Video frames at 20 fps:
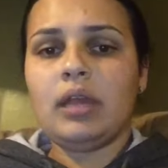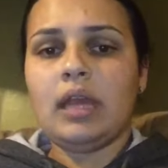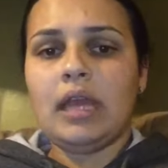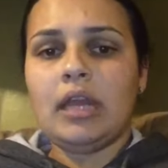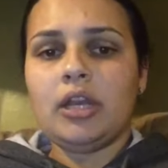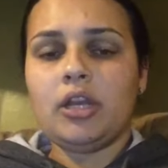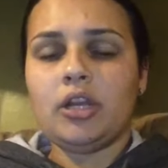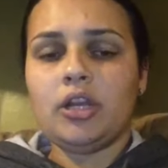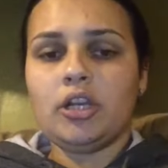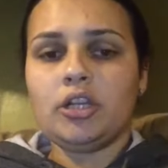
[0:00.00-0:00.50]

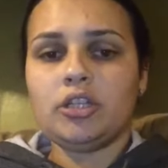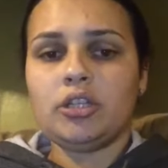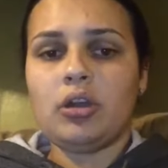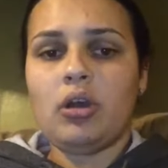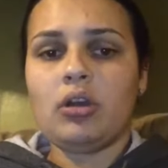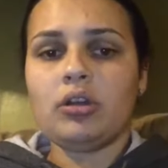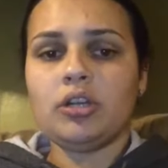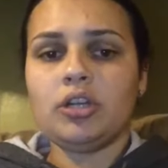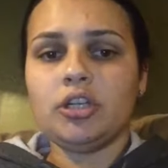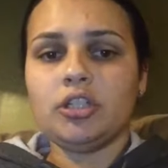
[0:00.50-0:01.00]

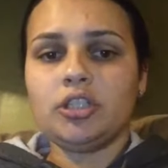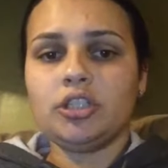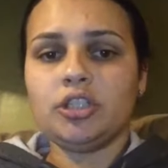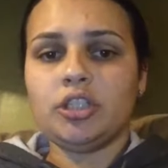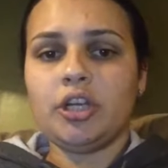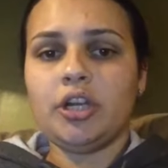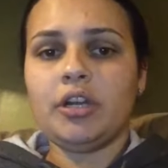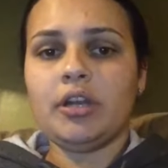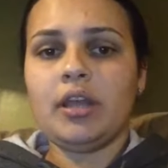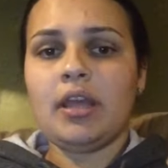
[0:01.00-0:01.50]
on her
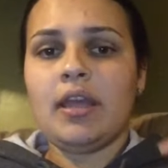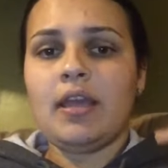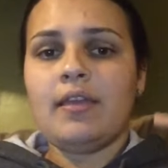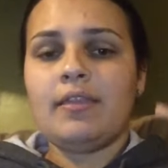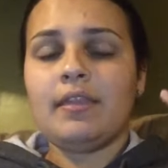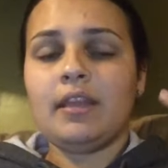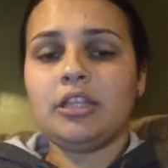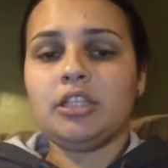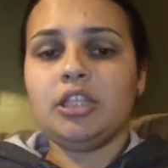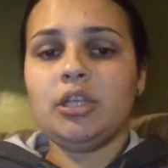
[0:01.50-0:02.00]
shirt
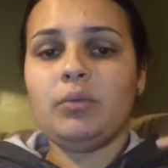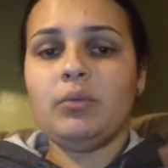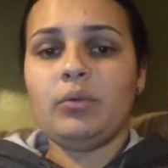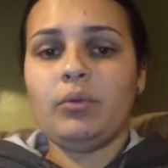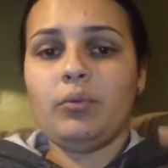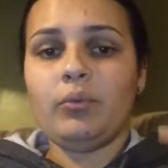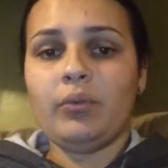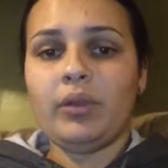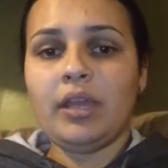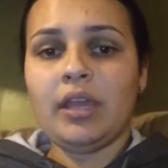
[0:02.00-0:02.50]
that she
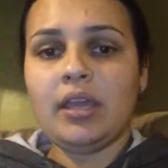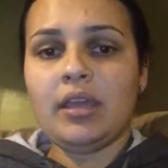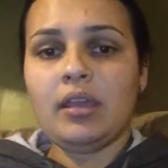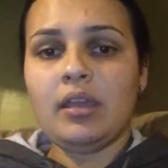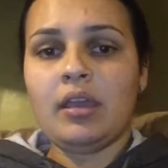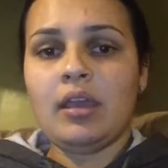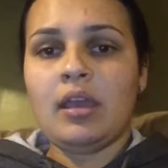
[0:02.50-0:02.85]
would ring,